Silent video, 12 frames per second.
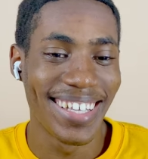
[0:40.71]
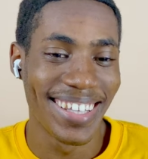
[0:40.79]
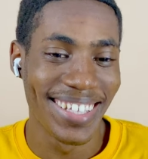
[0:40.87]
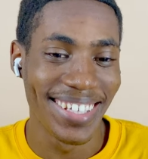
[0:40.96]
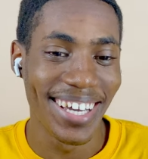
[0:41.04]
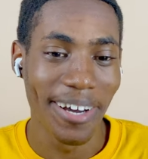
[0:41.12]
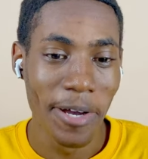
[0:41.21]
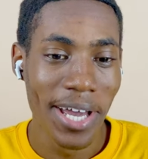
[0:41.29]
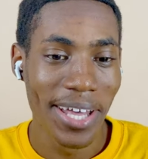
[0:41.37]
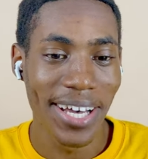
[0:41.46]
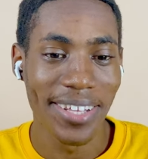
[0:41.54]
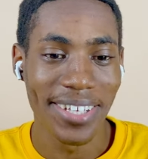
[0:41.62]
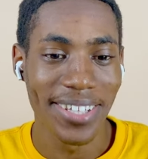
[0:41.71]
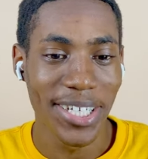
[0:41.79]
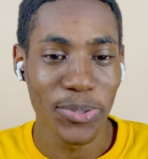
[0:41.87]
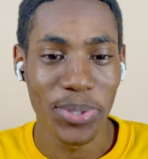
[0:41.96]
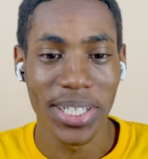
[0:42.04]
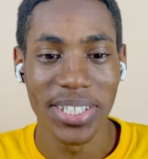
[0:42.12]
But yeah, I think
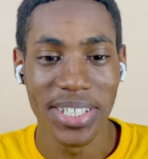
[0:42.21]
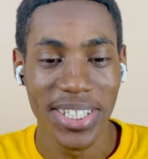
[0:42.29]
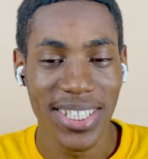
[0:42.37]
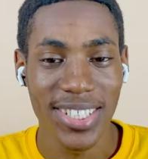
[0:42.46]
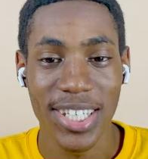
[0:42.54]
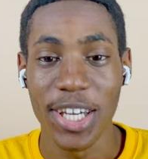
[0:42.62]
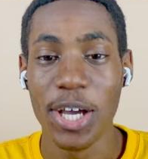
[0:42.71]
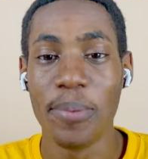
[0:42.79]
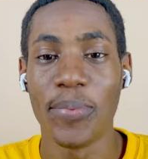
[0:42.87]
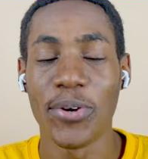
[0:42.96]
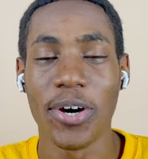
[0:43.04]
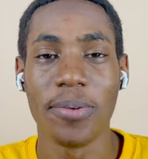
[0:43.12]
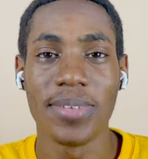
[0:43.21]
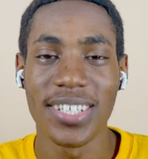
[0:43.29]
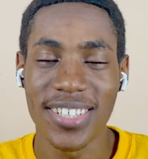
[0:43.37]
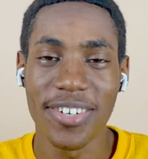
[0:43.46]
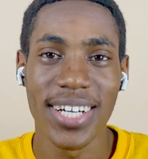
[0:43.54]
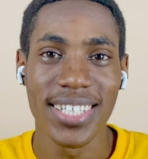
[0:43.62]
that's what I needed to say. But
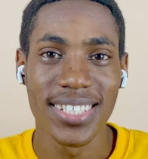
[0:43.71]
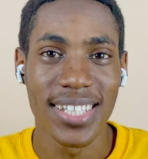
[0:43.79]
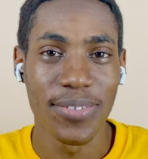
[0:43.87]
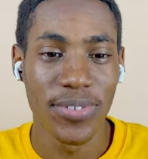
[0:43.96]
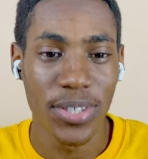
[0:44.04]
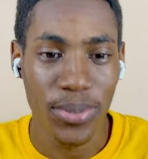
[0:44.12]
let's get right into the video,